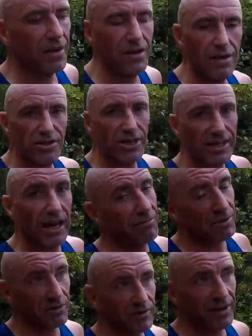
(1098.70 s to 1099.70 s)
check out
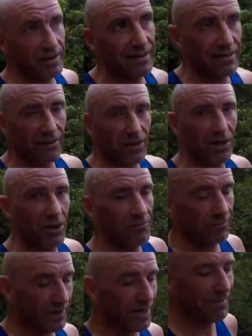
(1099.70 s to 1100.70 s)

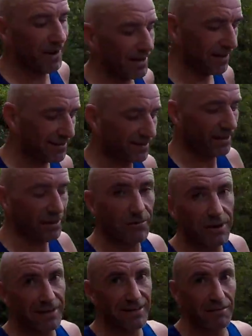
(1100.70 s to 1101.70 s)
bluegrenadines.com, email us at
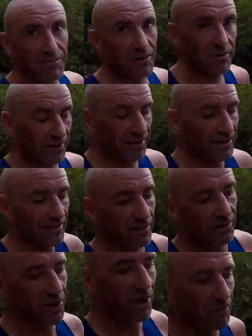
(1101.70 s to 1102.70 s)

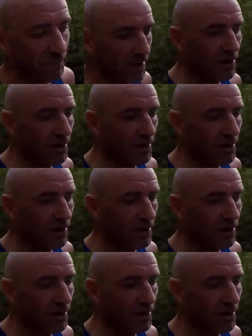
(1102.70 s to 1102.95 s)
louise@bluegrenadines.com,